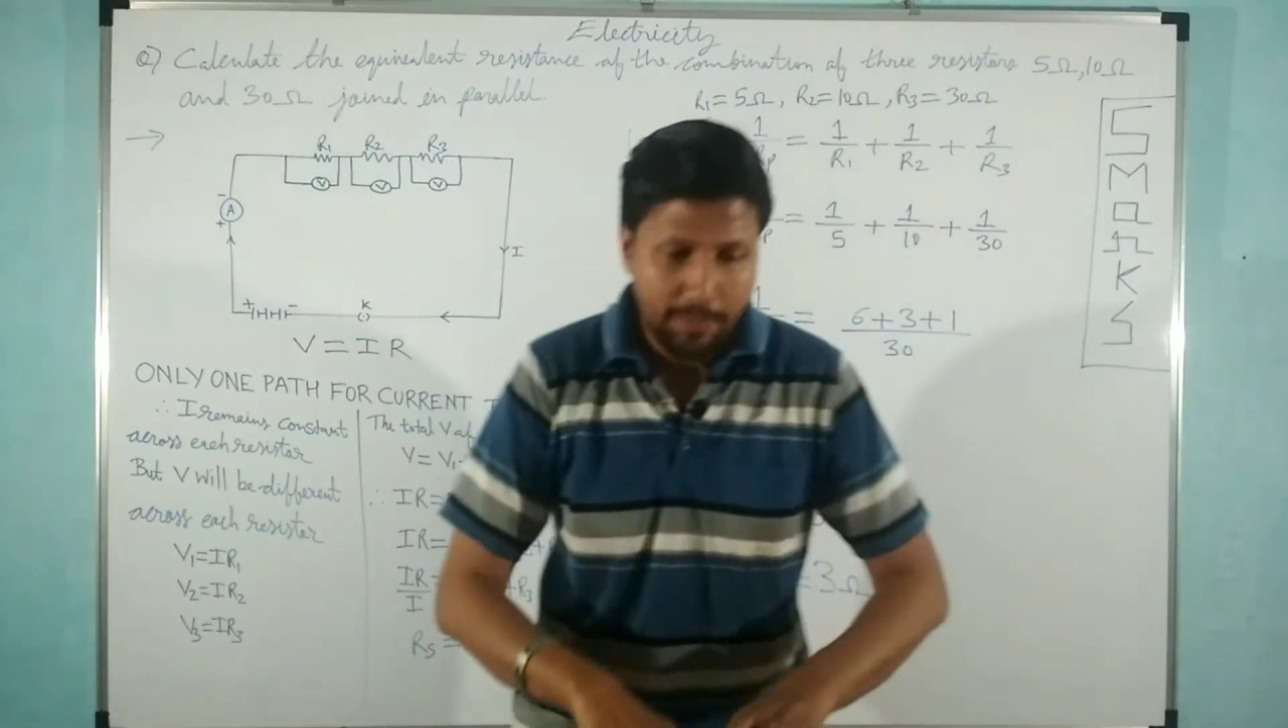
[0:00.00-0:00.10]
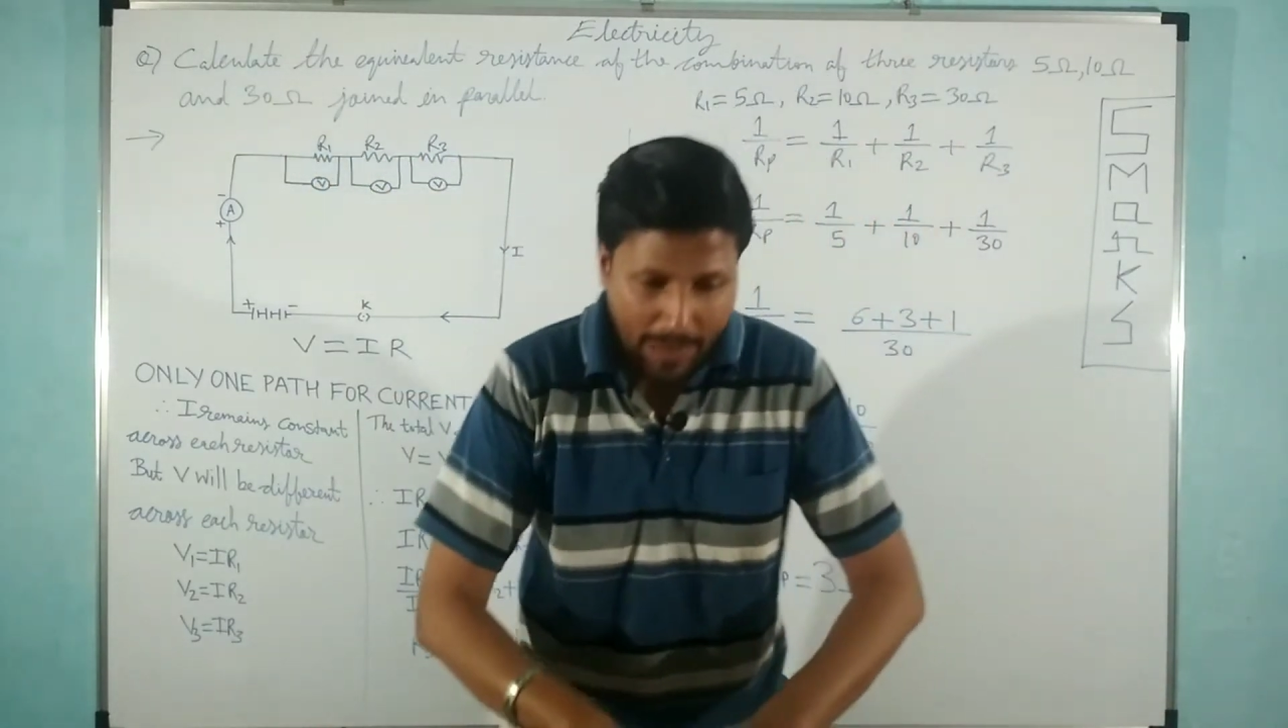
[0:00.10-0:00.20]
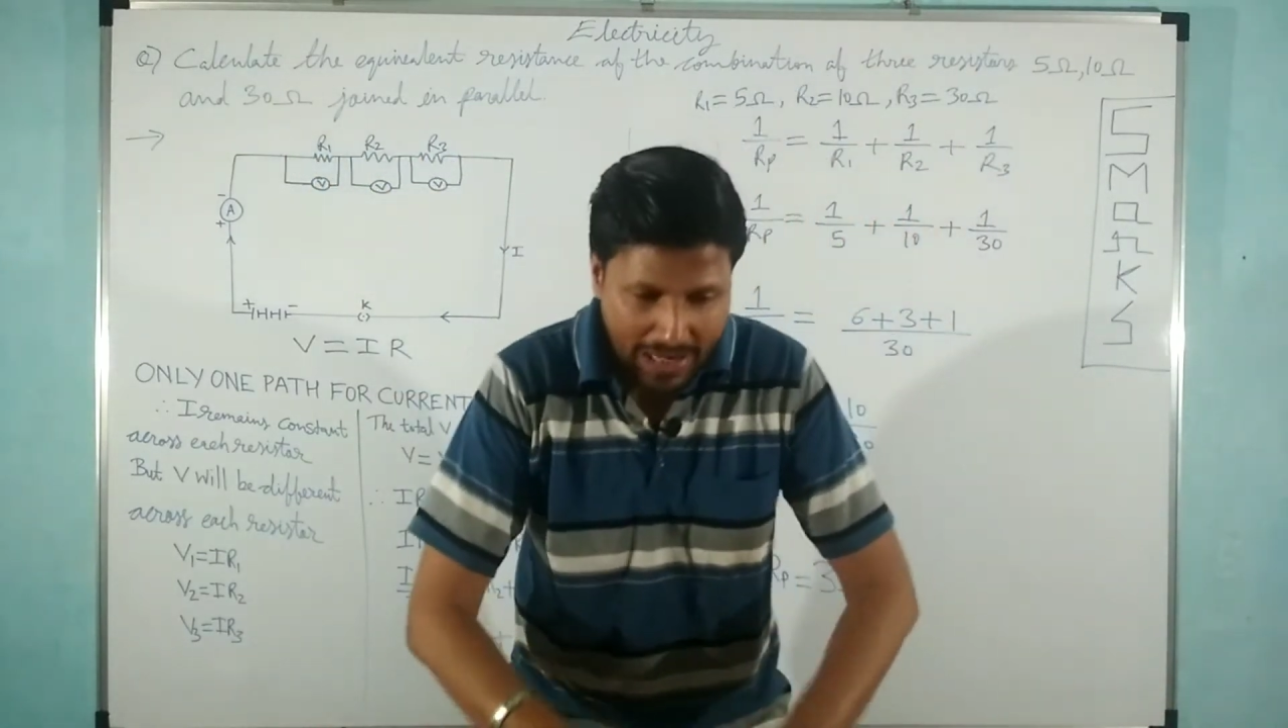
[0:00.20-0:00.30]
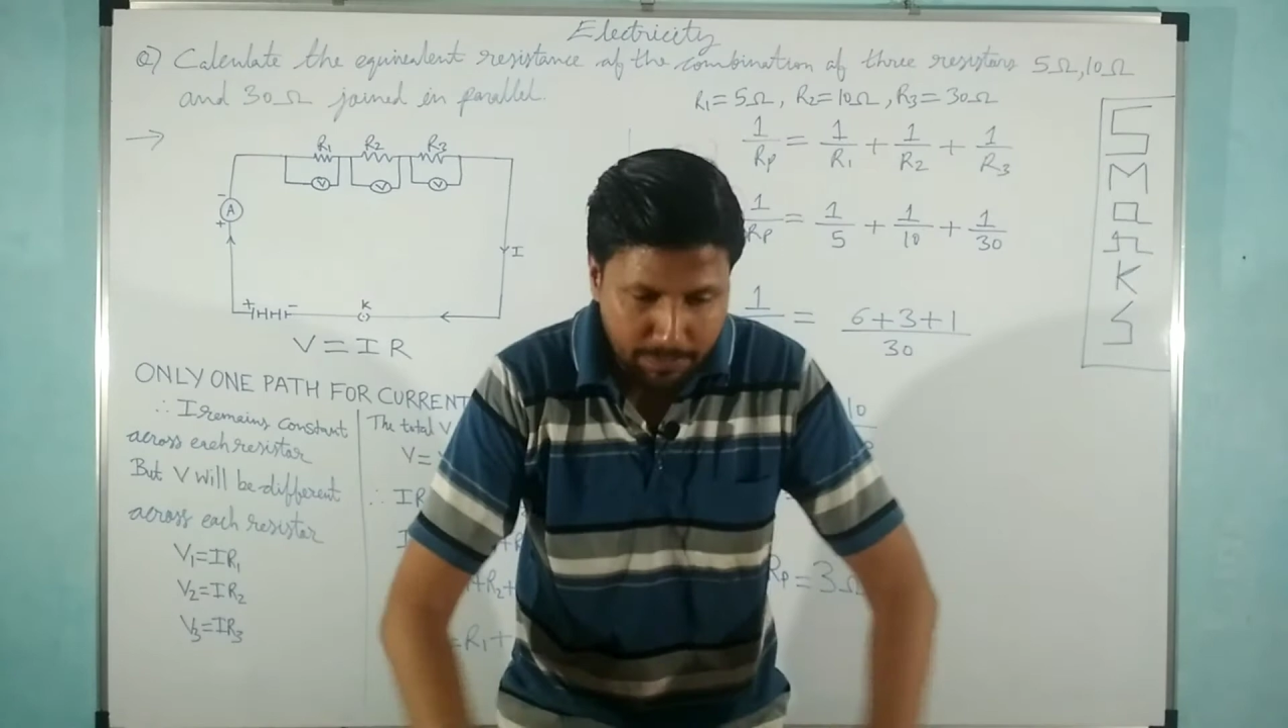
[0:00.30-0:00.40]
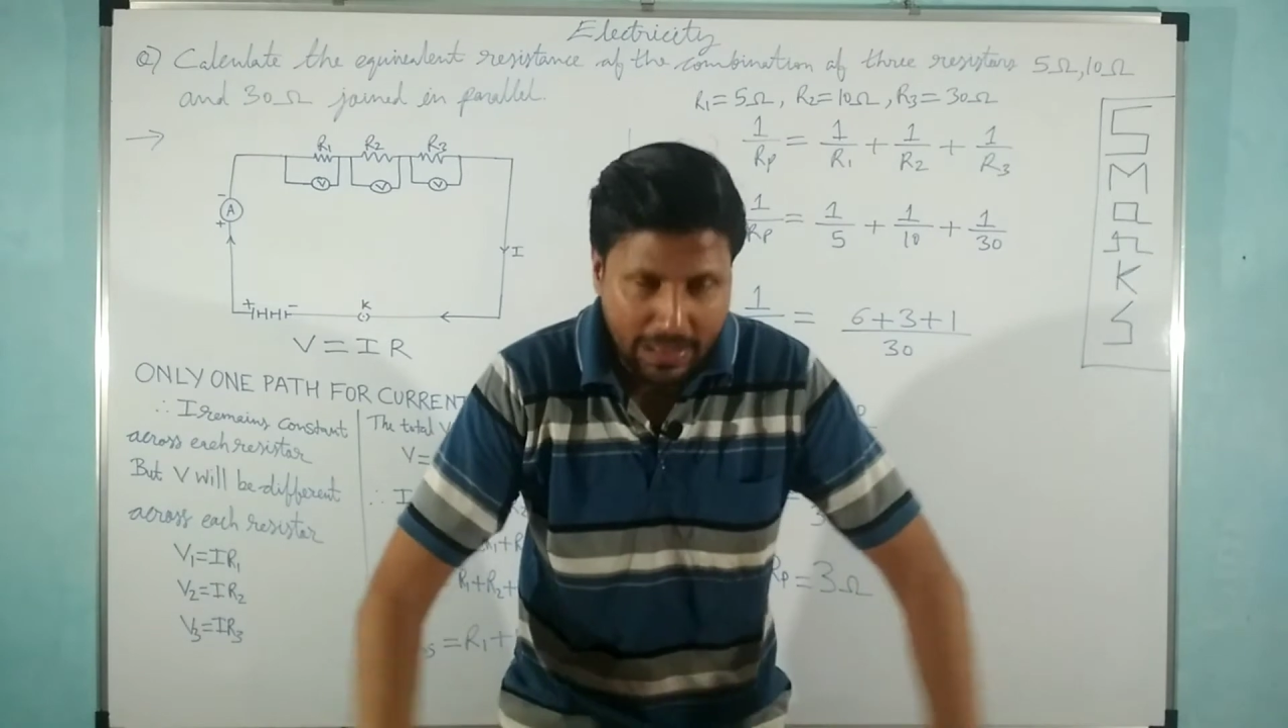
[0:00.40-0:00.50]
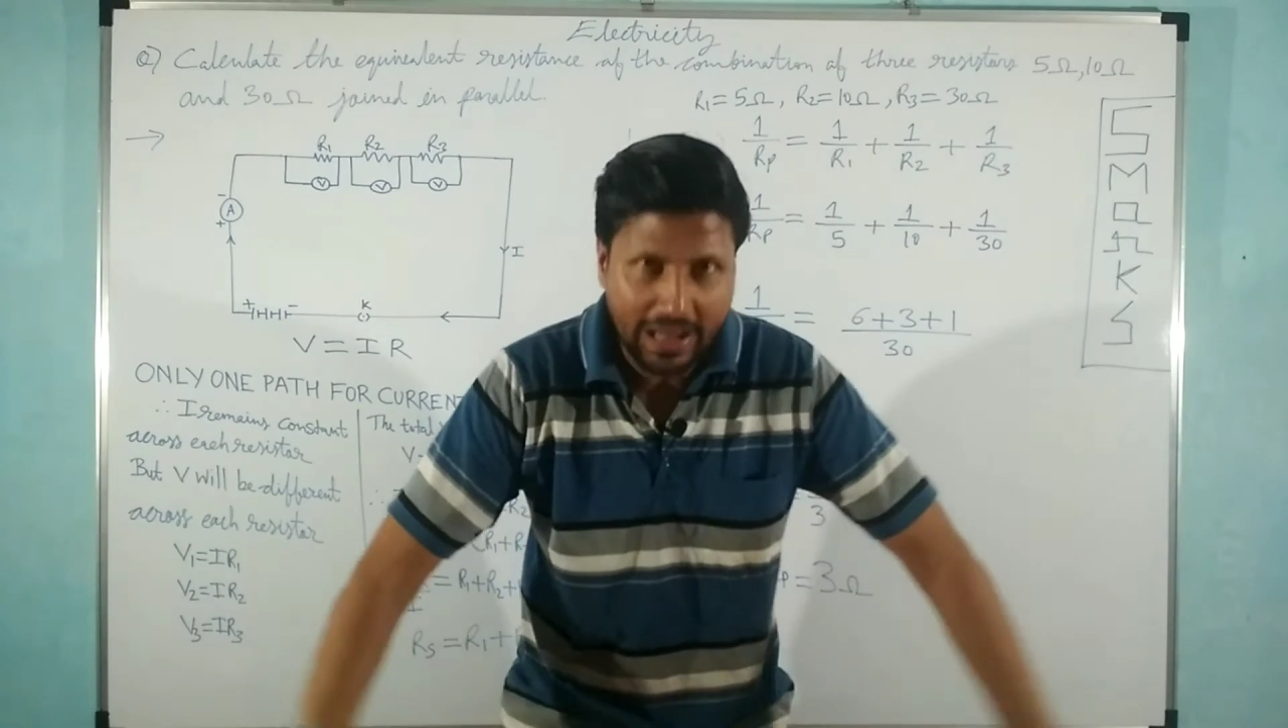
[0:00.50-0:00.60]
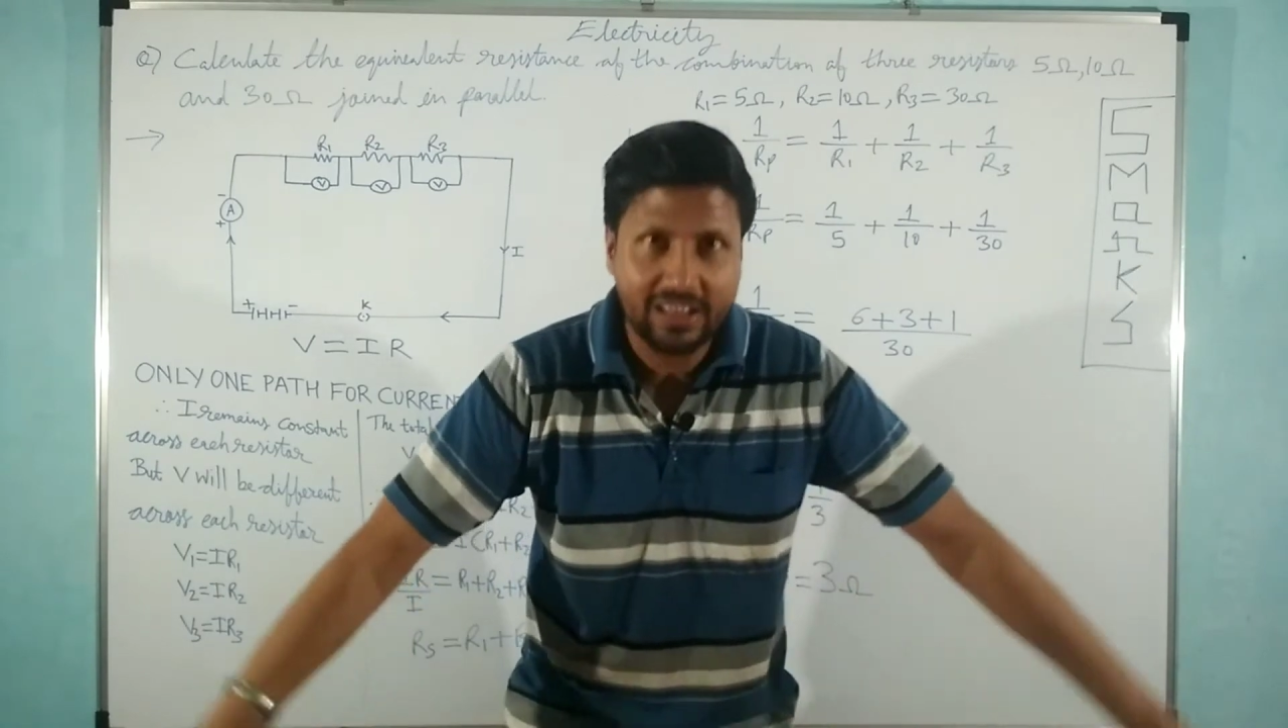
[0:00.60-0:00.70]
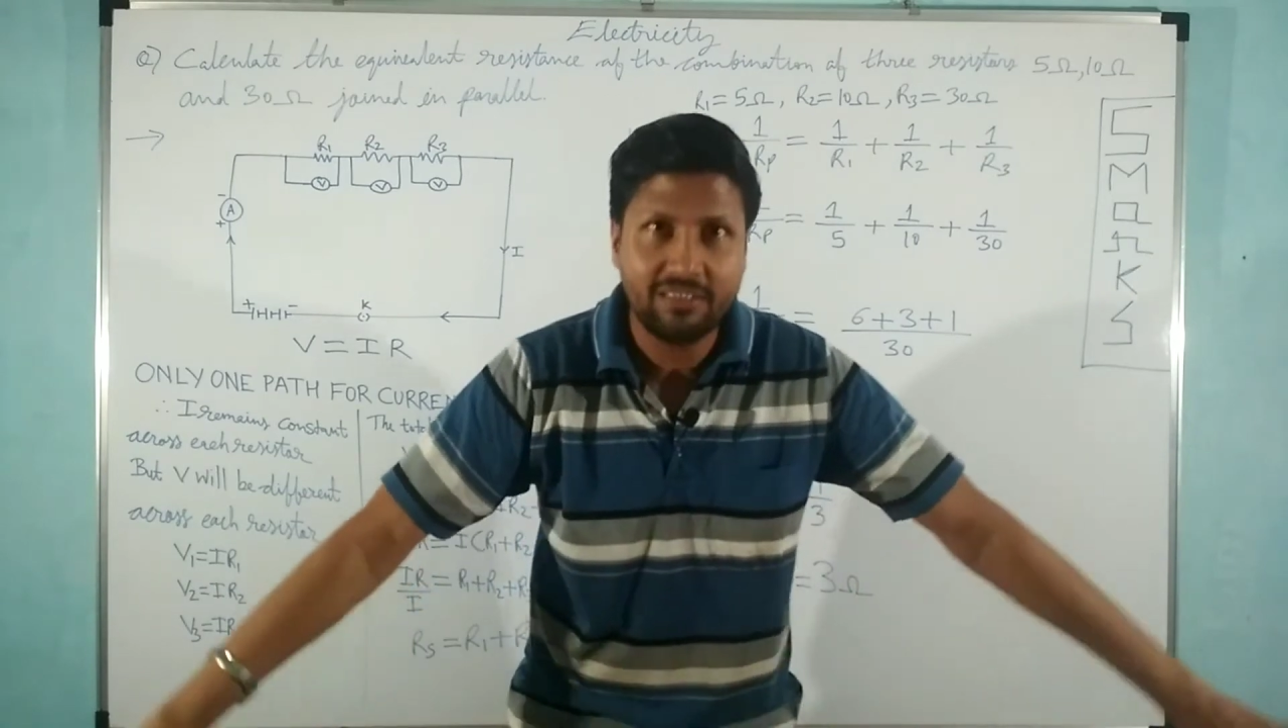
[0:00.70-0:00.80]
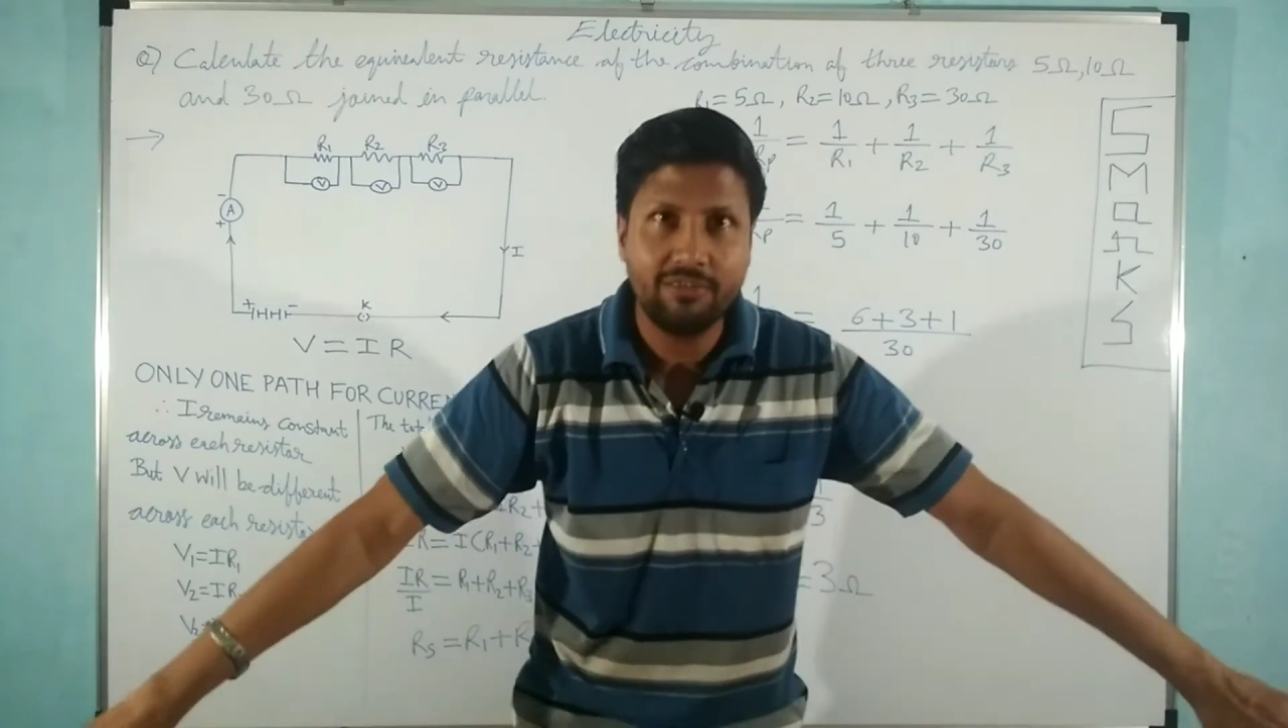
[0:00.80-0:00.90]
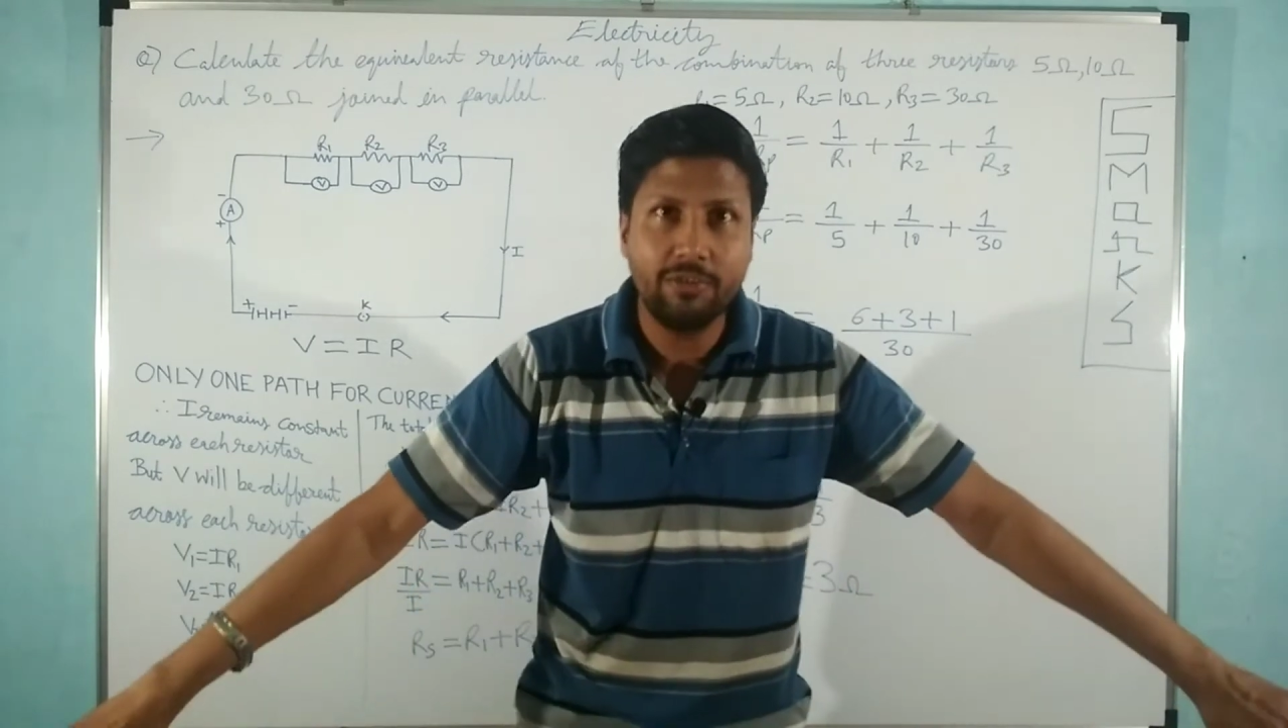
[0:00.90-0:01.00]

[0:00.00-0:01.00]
pipeline